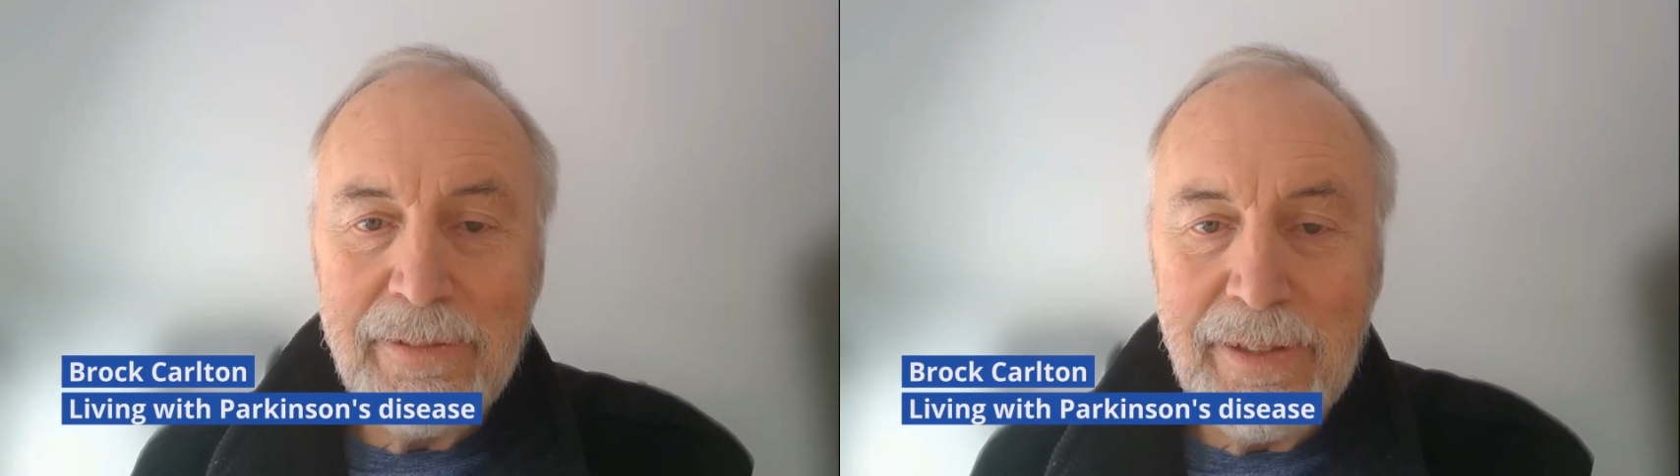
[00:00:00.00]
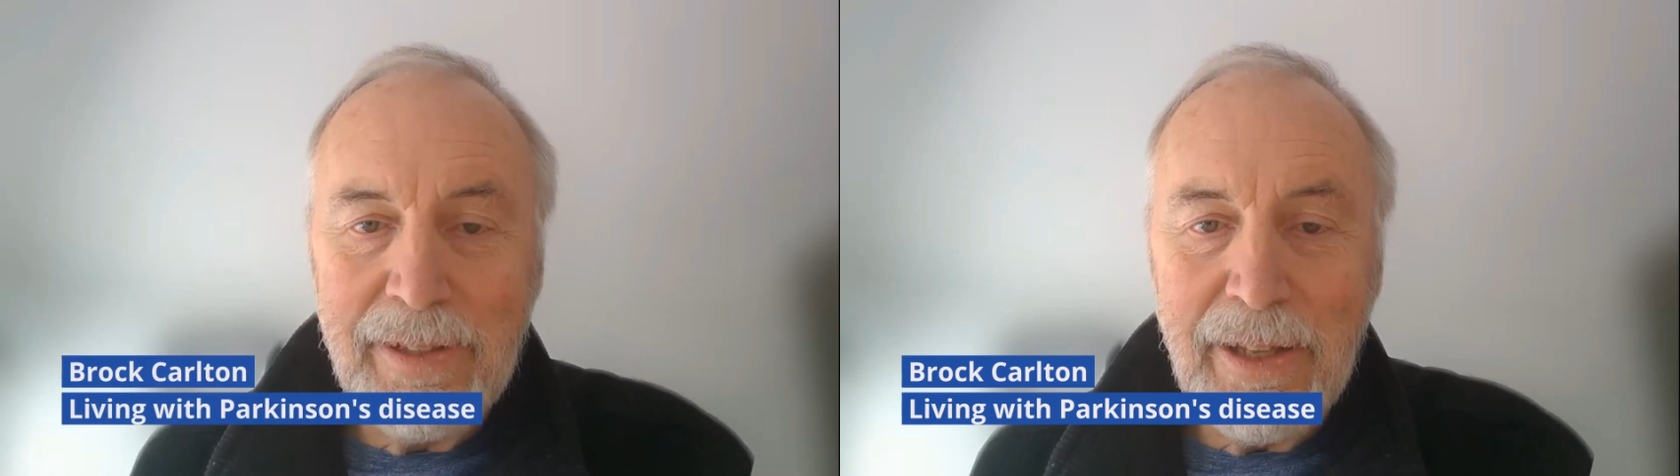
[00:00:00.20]

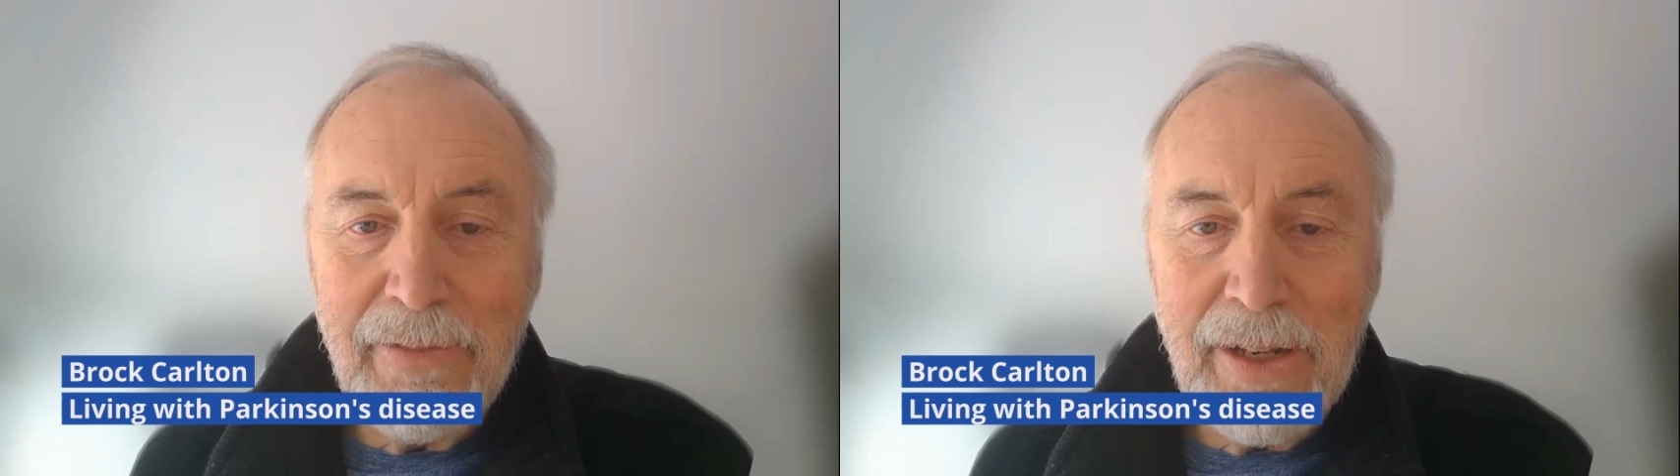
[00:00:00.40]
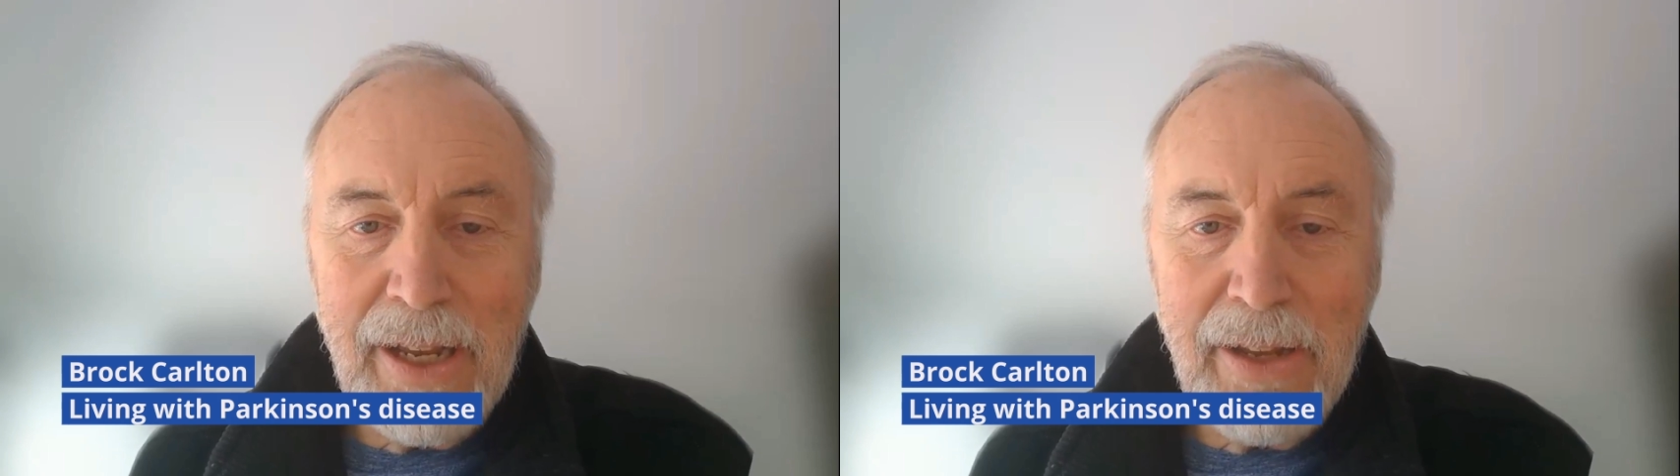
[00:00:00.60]
lived
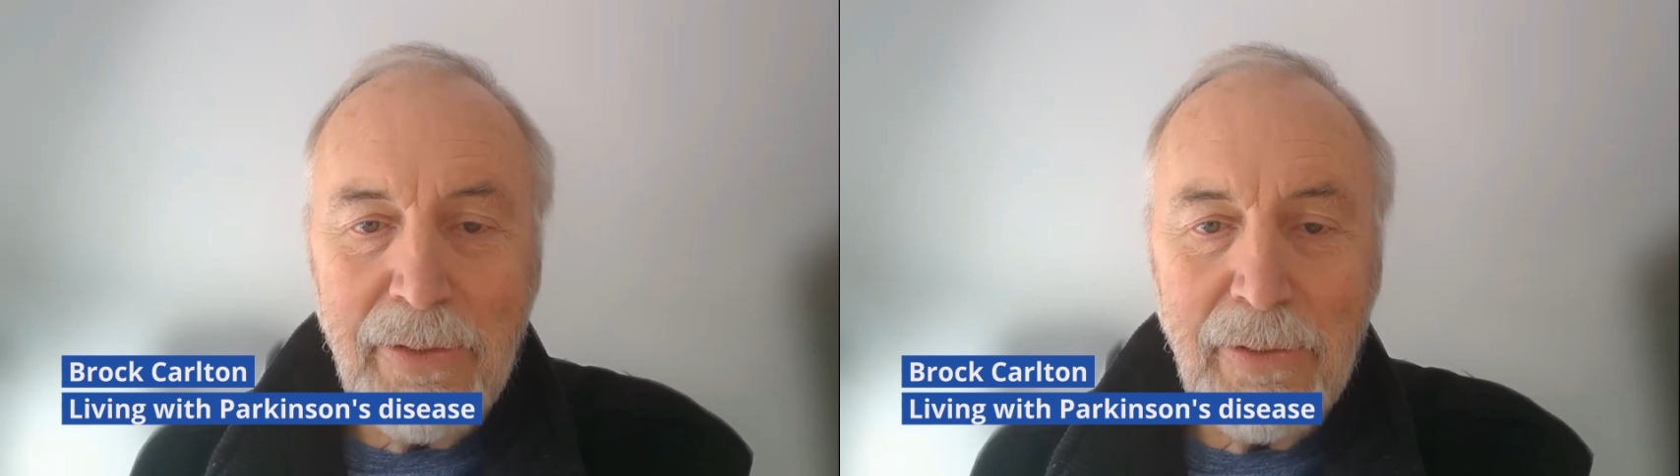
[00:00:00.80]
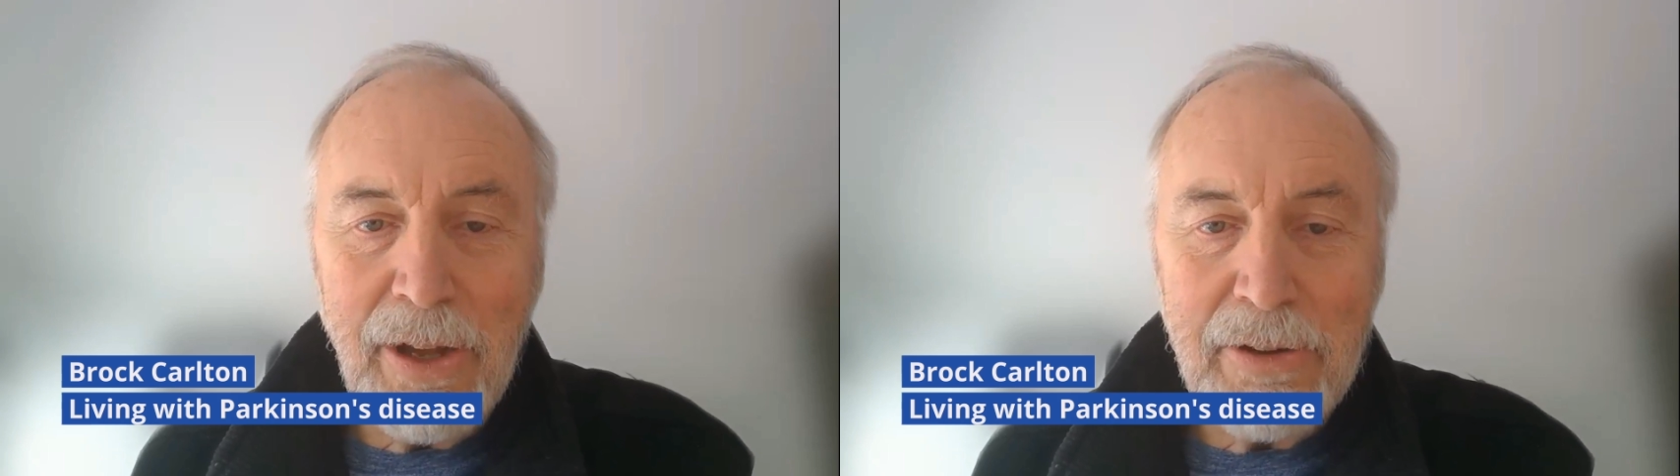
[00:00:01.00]
a life
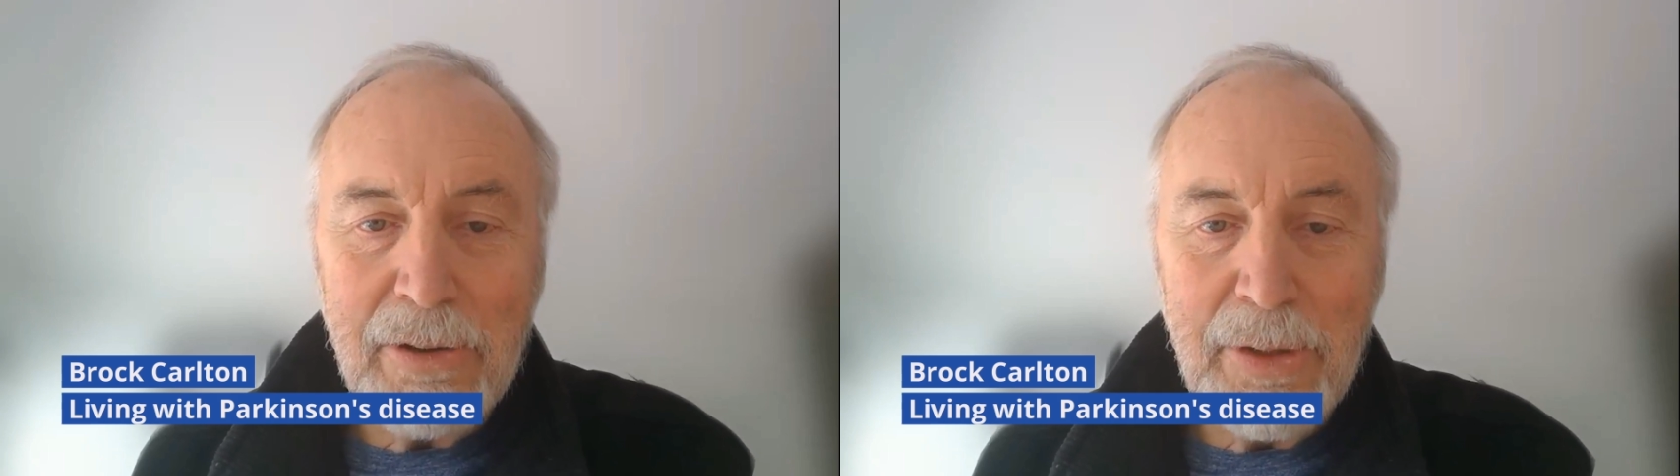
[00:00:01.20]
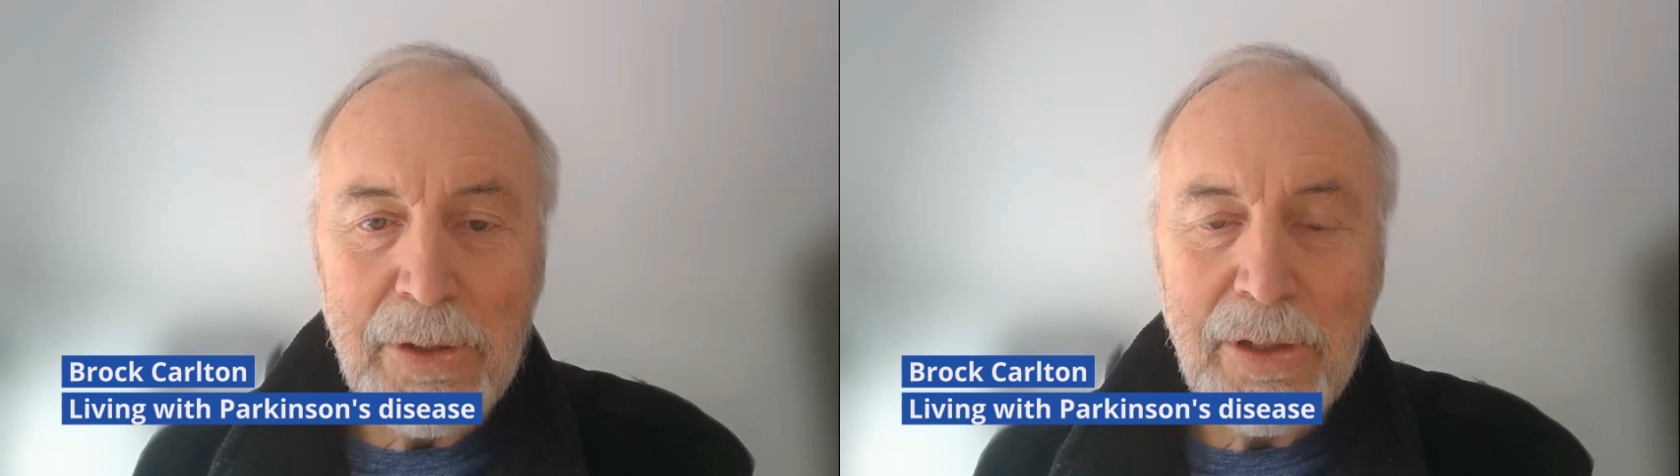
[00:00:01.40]
of
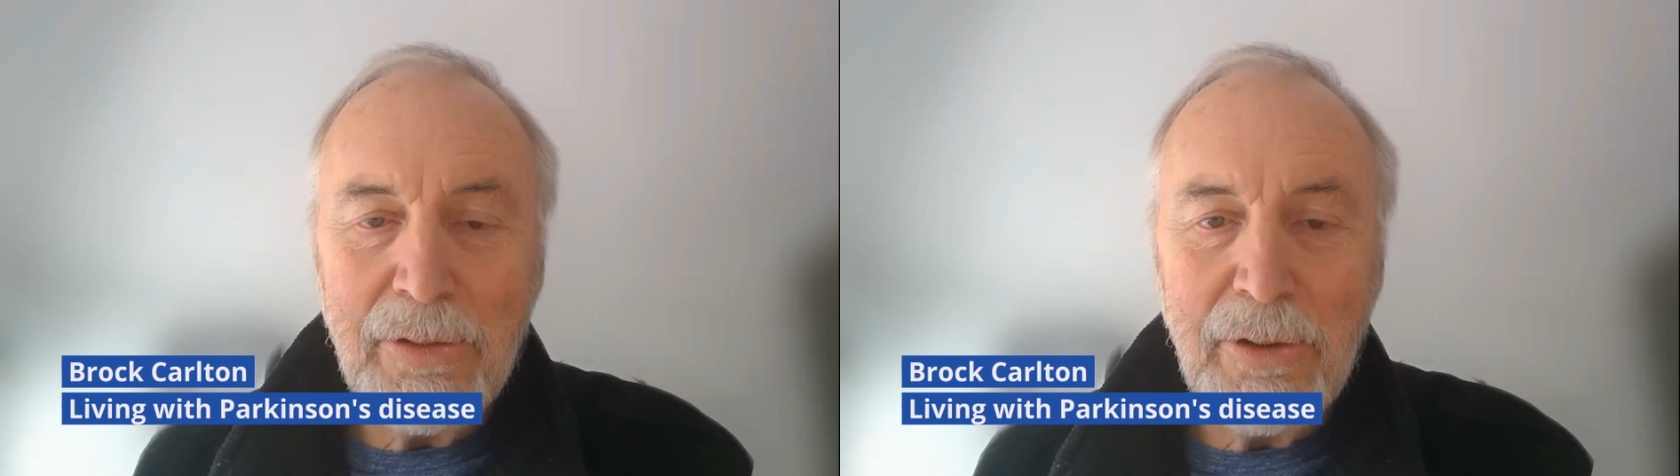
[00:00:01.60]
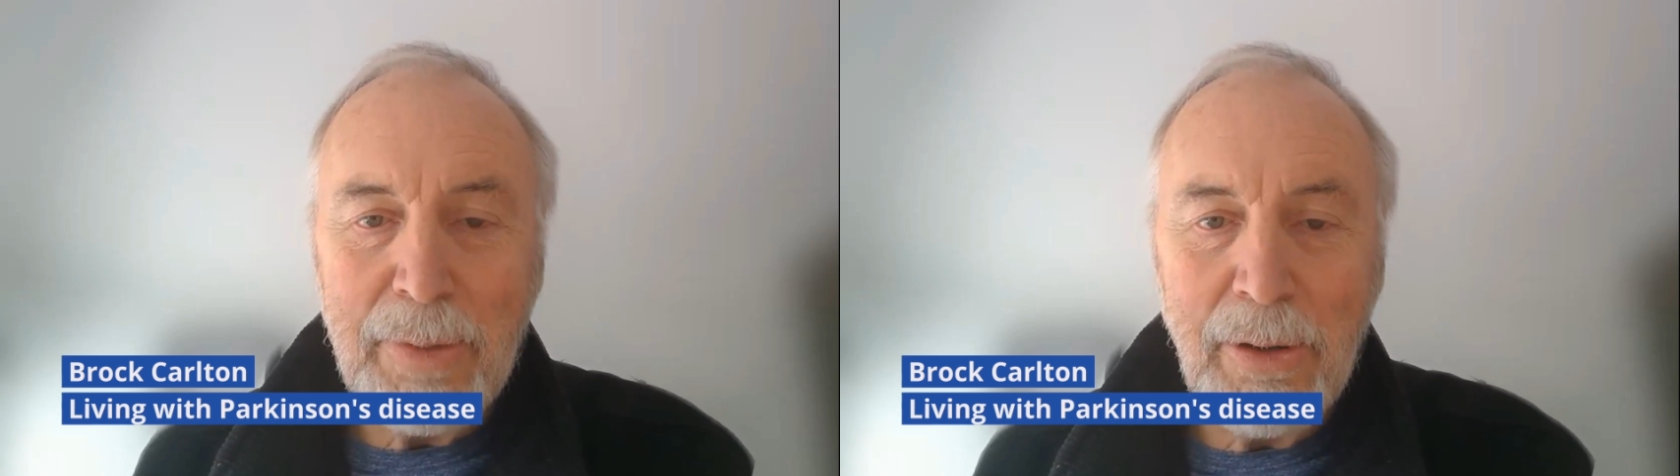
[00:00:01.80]
contribution
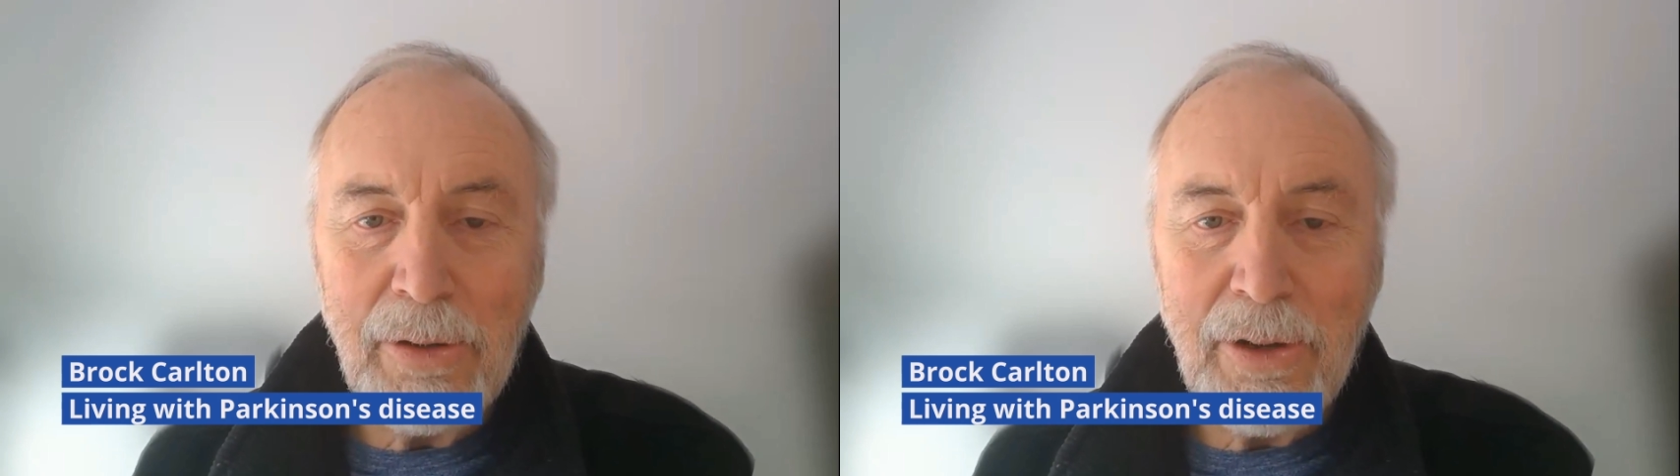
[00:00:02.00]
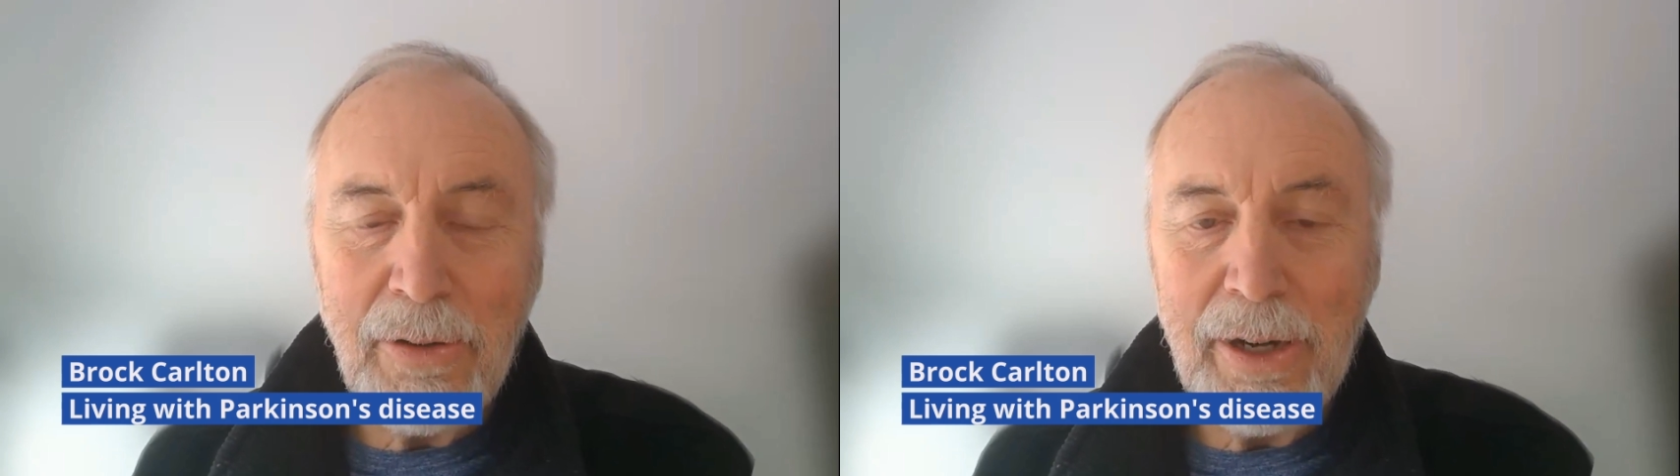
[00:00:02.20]
through my whole
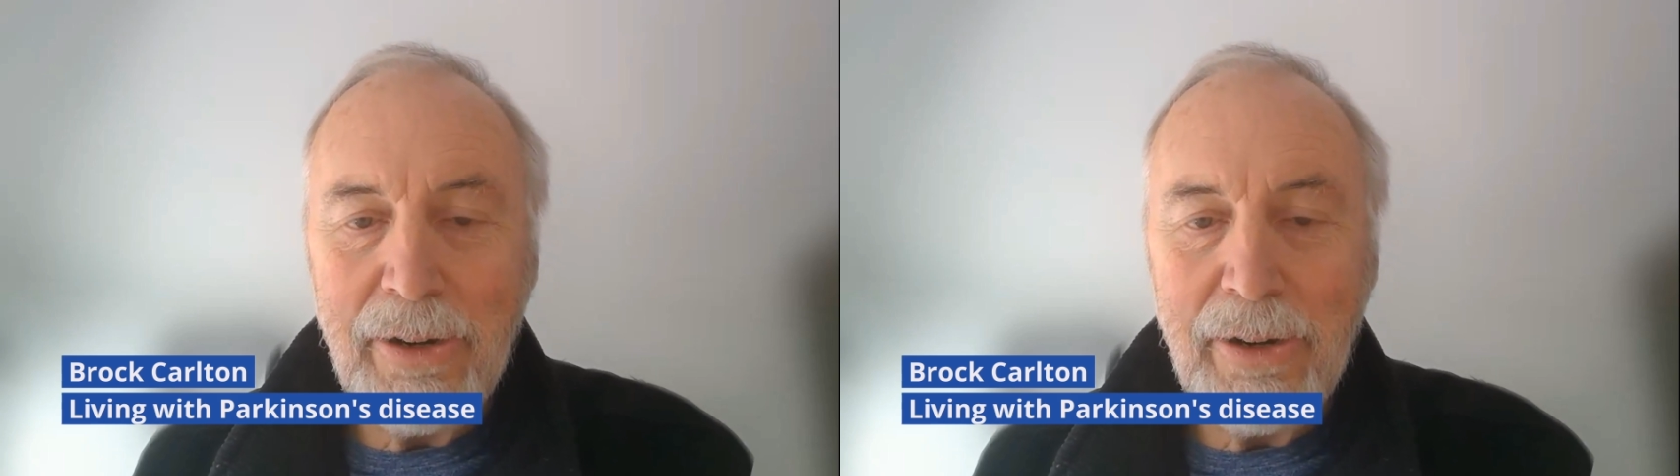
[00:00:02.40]
career,